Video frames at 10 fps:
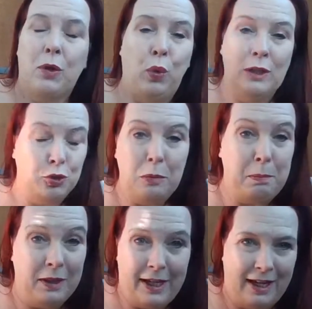
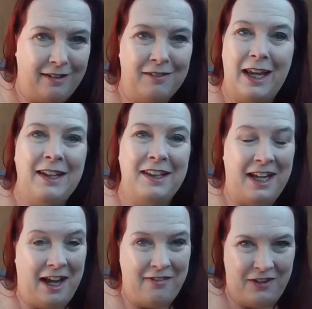quadrupling
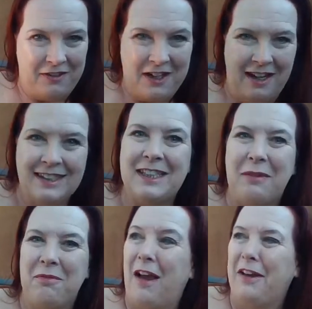anything I've ever gotten.
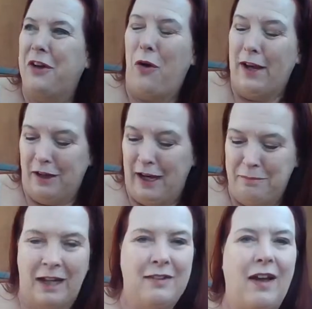Something I, oh, I don't,
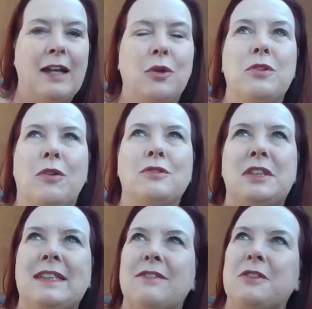I'm not, I don't know if
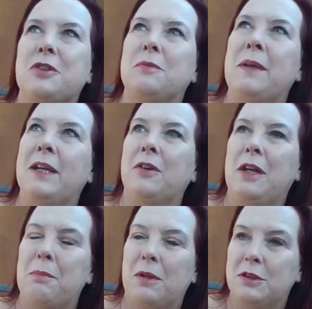she's ever told me her
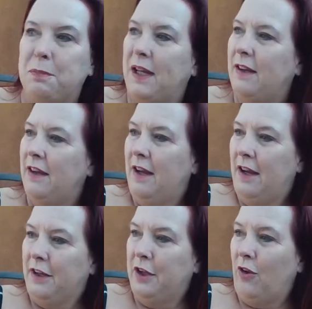numbers, but,
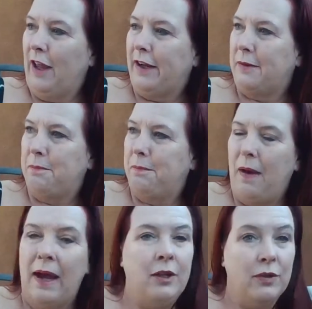you know, like
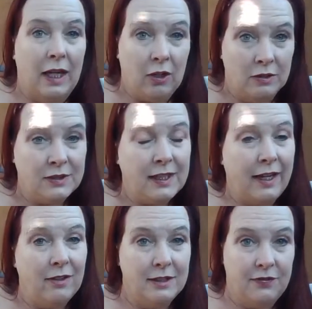I know that her
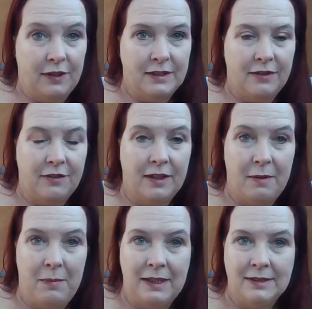scale is very different
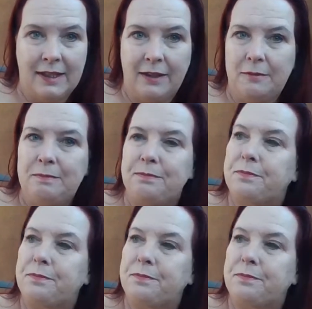than my scale.